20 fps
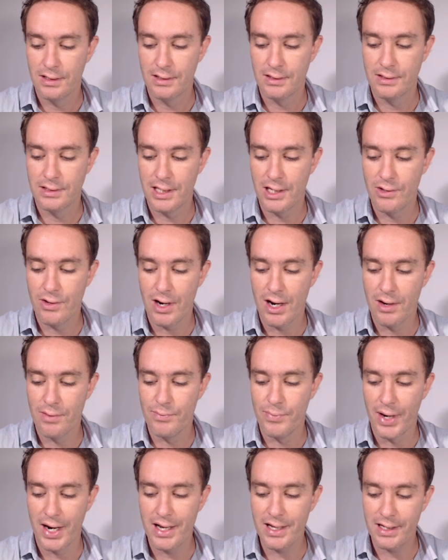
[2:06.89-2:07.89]
So our
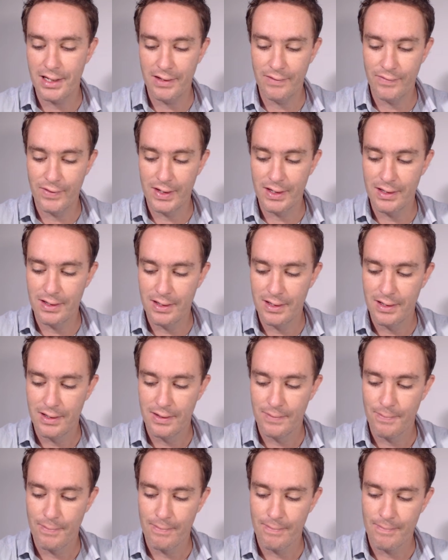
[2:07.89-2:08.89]
break even
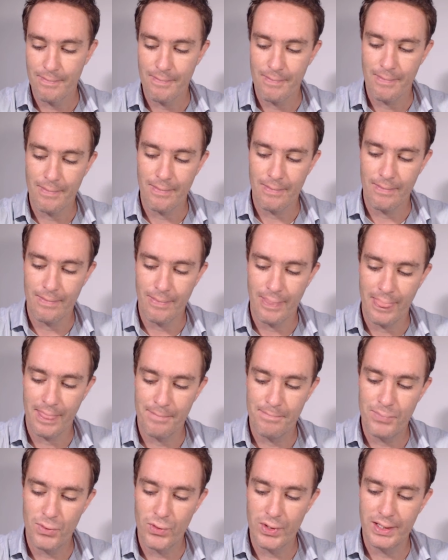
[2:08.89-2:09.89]

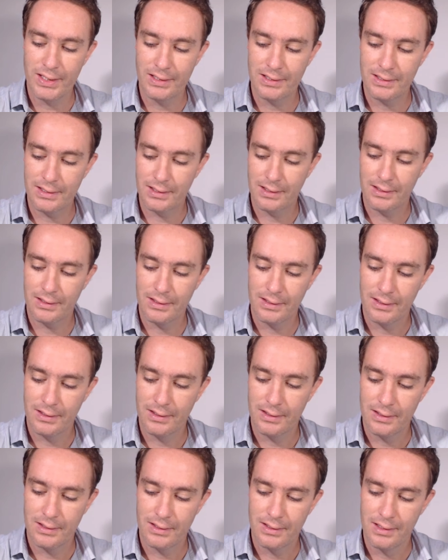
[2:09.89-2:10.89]
point
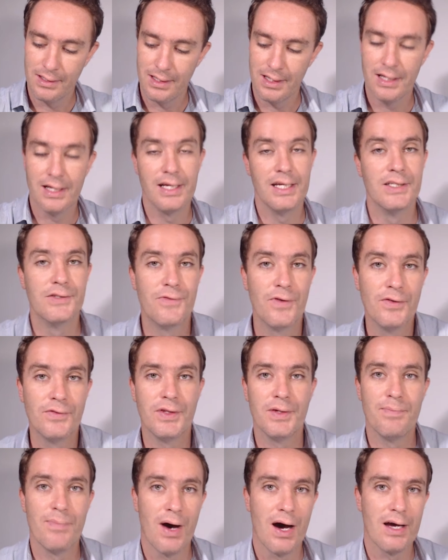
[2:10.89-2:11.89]
is
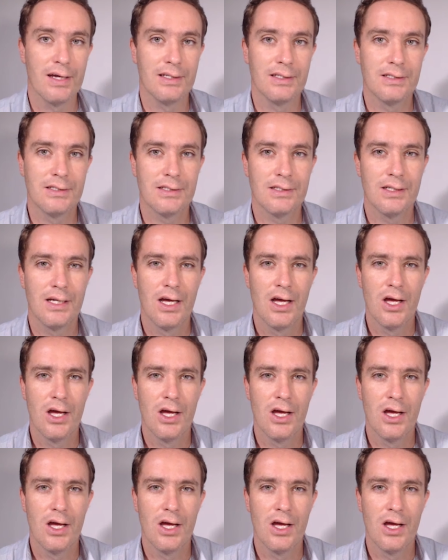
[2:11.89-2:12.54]
50 bikes.